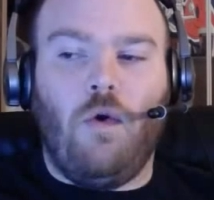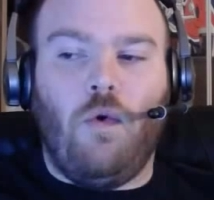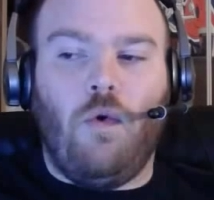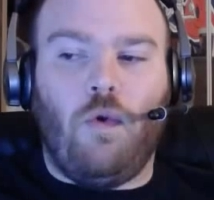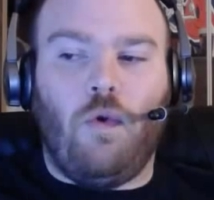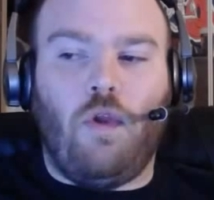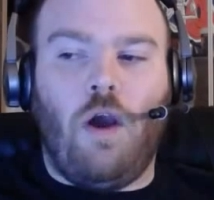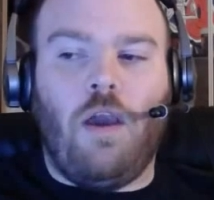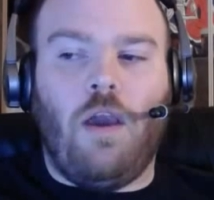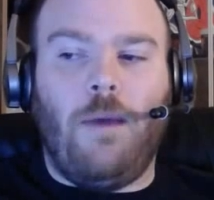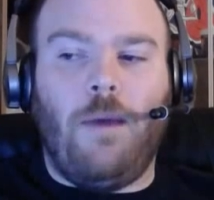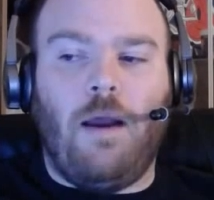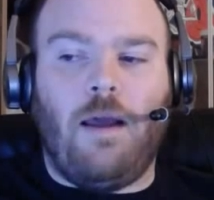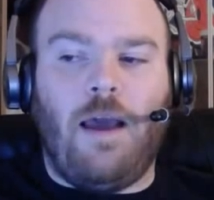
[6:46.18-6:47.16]
we're talking
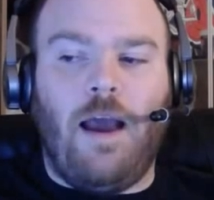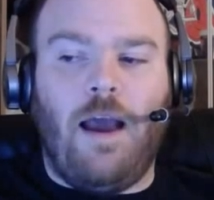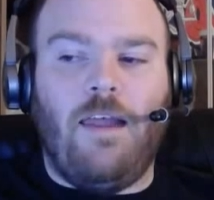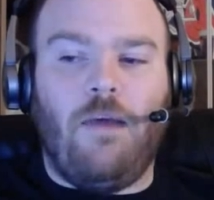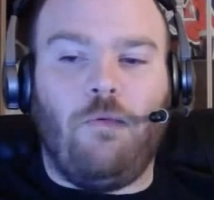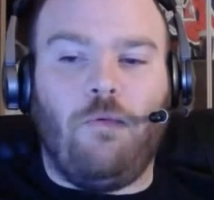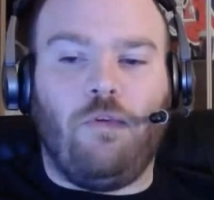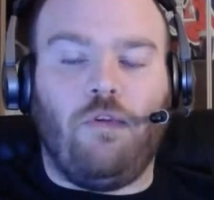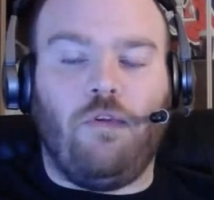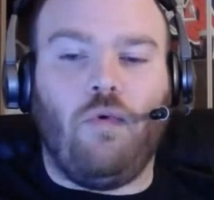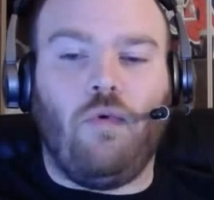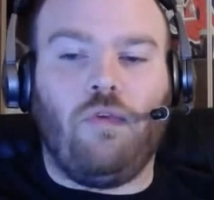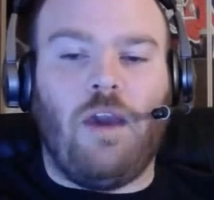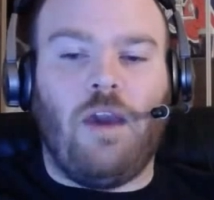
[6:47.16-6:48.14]
about a guy that was a
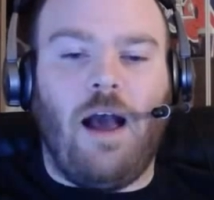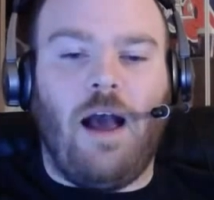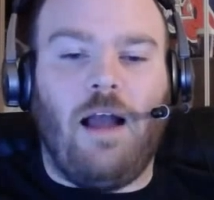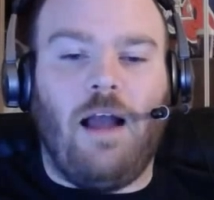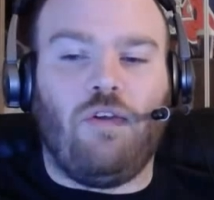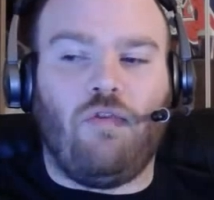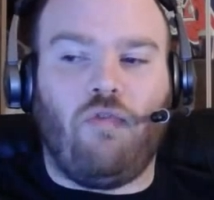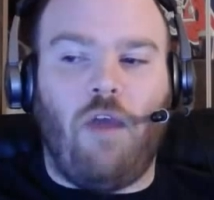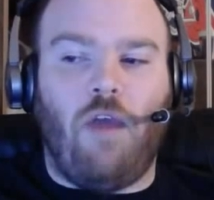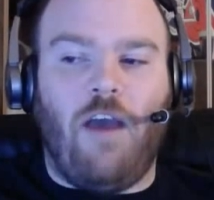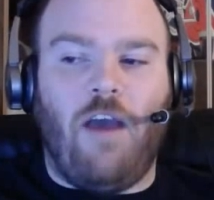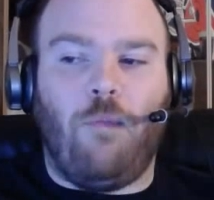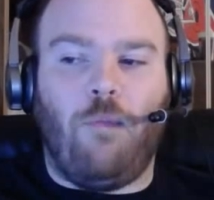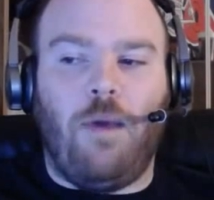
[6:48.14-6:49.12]
Toolsy college
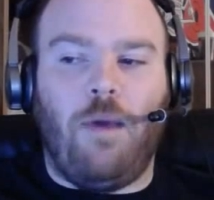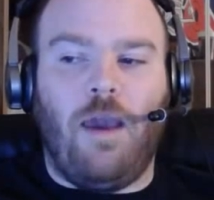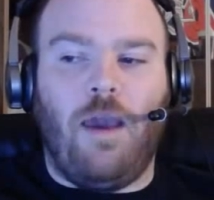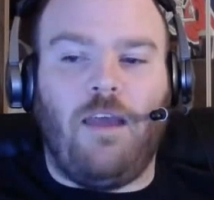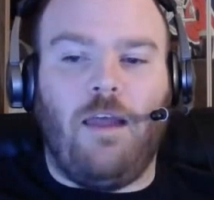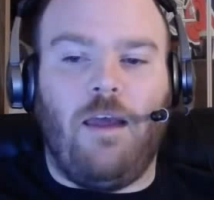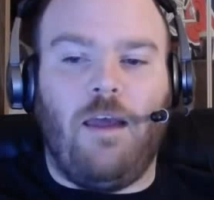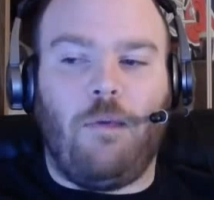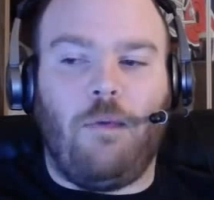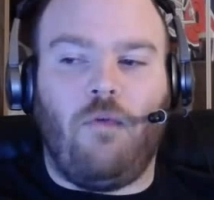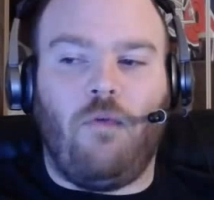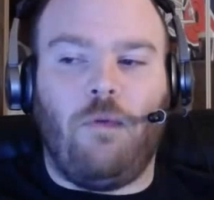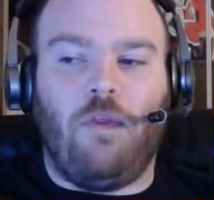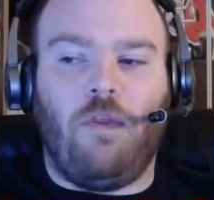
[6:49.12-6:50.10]
draft pick that
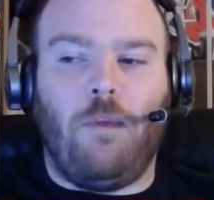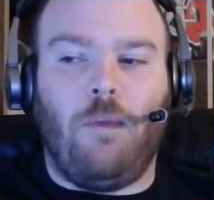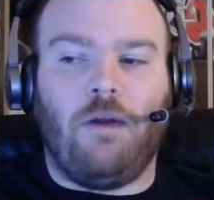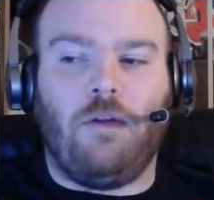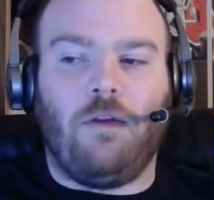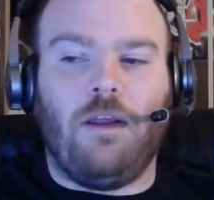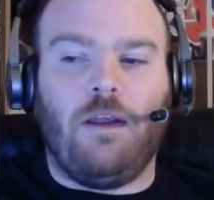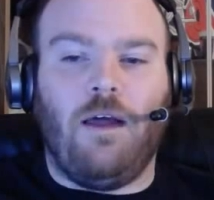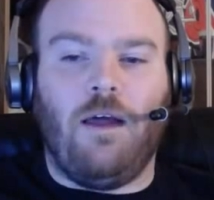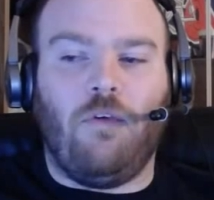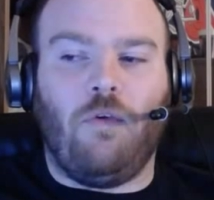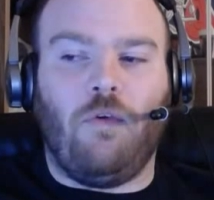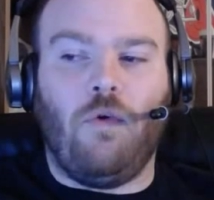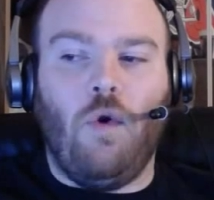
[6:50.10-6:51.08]
performed at the minor league
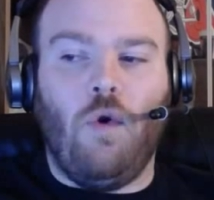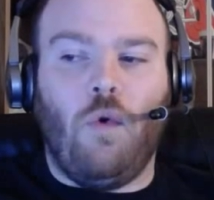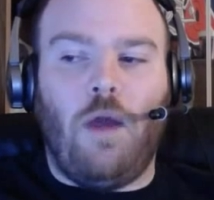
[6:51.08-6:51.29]
level.